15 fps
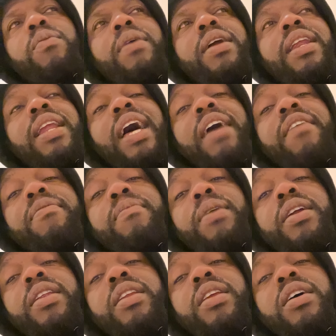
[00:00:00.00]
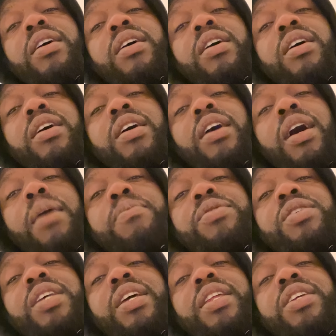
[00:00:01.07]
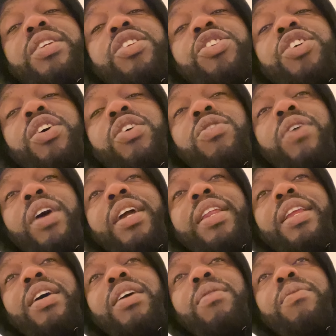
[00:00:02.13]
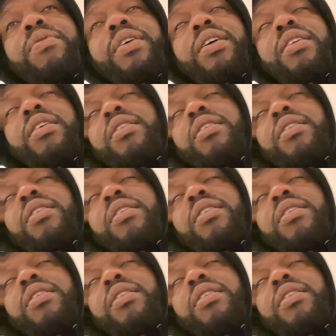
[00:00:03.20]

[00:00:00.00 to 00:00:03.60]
with my life, man? I'm sitting in jail right now. I'm thinking,